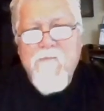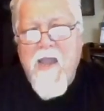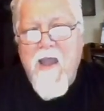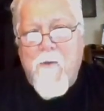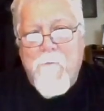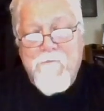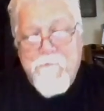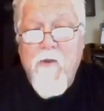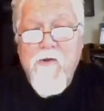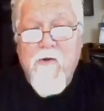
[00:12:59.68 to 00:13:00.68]
Now,
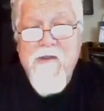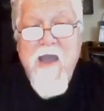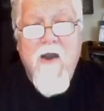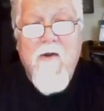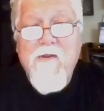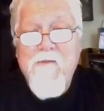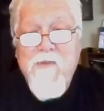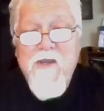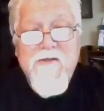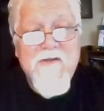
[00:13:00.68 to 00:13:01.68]
when you're down in
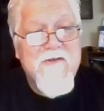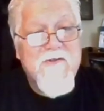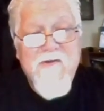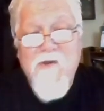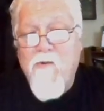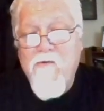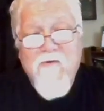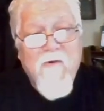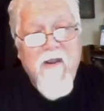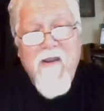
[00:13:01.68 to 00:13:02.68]
pieces, don't
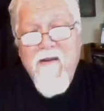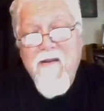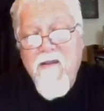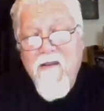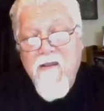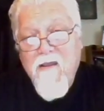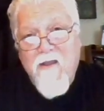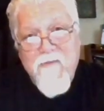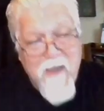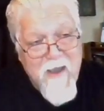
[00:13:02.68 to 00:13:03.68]
trade.
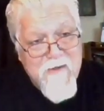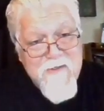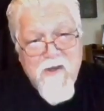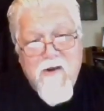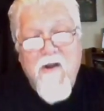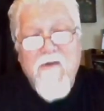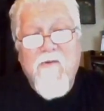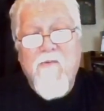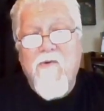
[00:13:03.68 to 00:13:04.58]
That is the cardinal